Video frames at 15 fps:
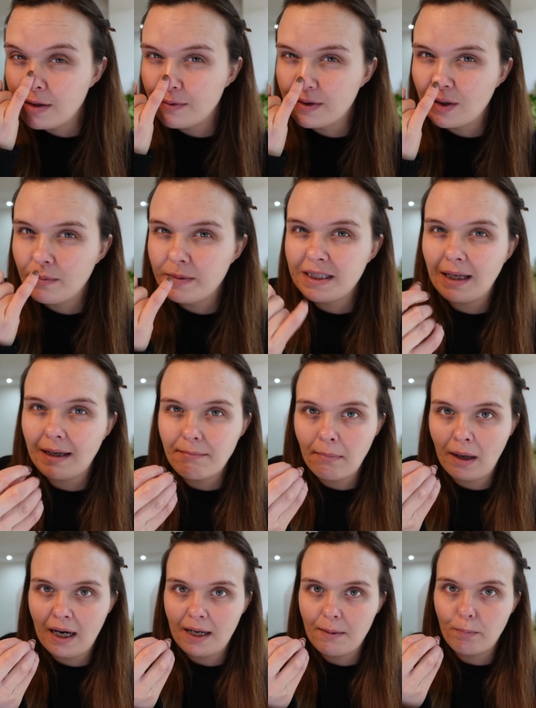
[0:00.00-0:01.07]
It was almost like
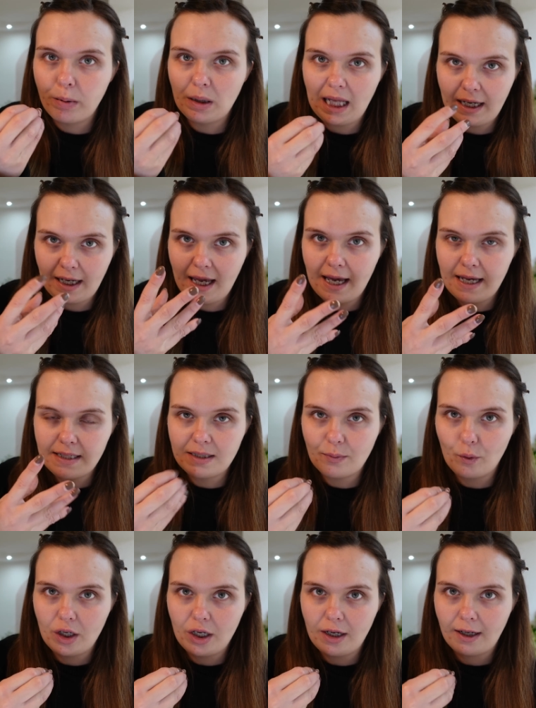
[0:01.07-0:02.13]
my blackheads
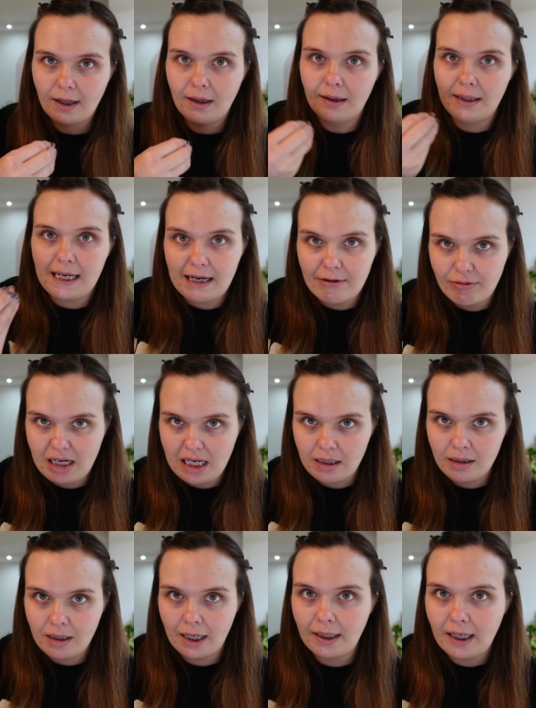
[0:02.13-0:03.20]
were
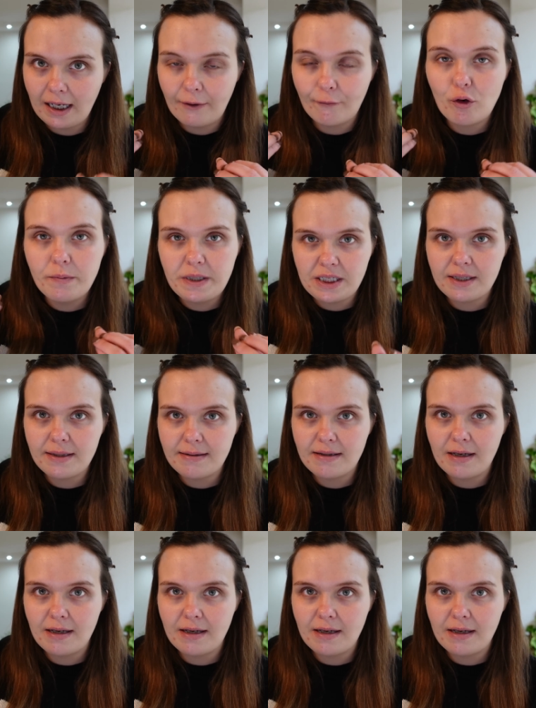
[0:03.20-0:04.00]
clearing and kind of coming to the